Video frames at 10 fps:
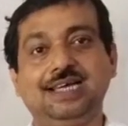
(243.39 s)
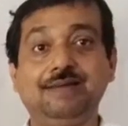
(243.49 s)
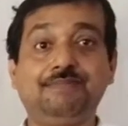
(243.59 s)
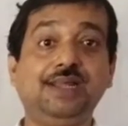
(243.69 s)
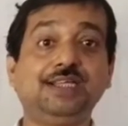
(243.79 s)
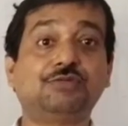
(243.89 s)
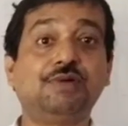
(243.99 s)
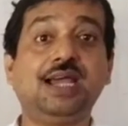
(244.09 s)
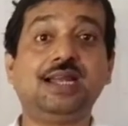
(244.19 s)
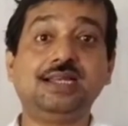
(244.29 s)
a place
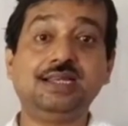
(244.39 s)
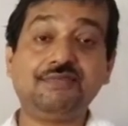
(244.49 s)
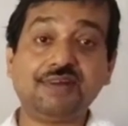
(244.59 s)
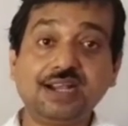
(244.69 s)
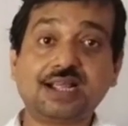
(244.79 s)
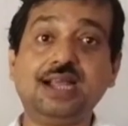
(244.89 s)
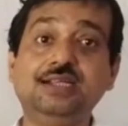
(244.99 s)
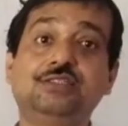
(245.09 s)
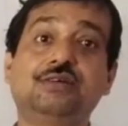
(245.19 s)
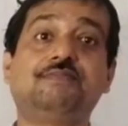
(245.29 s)
where different
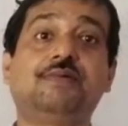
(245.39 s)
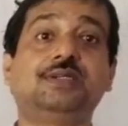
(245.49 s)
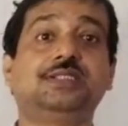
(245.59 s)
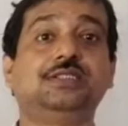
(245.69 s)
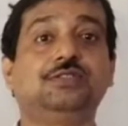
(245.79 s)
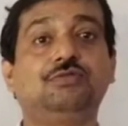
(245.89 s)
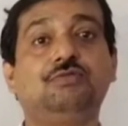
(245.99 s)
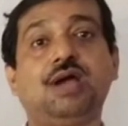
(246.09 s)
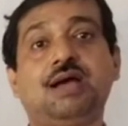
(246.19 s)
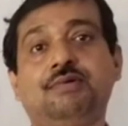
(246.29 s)
kinds of persons
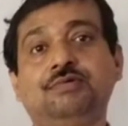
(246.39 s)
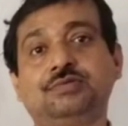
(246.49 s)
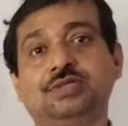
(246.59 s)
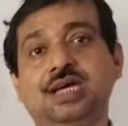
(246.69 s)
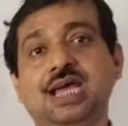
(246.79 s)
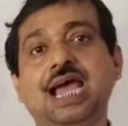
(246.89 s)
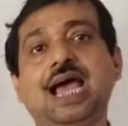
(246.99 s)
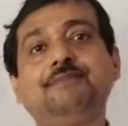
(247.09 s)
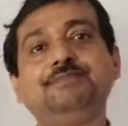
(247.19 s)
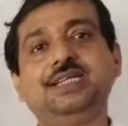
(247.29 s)
go about
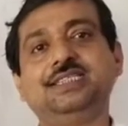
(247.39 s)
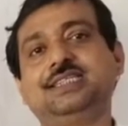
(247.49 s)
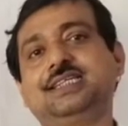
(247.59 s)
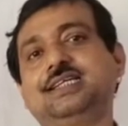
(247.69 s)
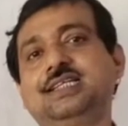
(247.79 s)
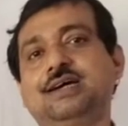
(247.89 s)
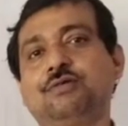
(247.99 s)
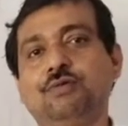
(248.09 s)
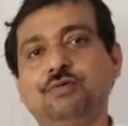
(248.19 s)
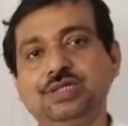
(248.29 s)
happily seeking their
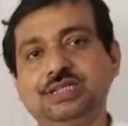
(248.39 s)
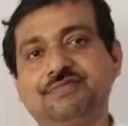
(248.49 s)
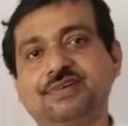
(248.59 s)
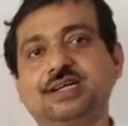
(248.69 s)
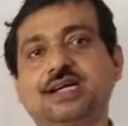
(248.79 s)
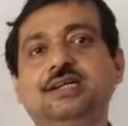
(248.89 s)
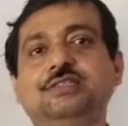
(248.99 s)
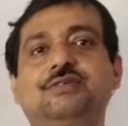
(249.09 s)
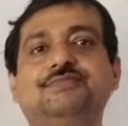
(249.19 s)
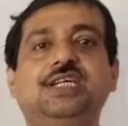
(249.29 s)
own different
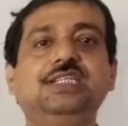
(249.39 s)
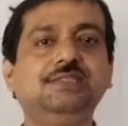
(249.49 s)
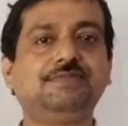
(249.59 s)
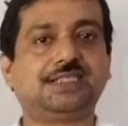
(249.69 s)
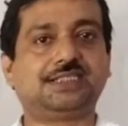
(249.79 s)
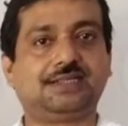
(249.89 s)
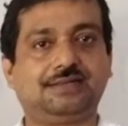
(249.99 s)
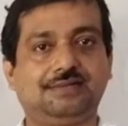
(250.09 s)
kinds of satisfaction.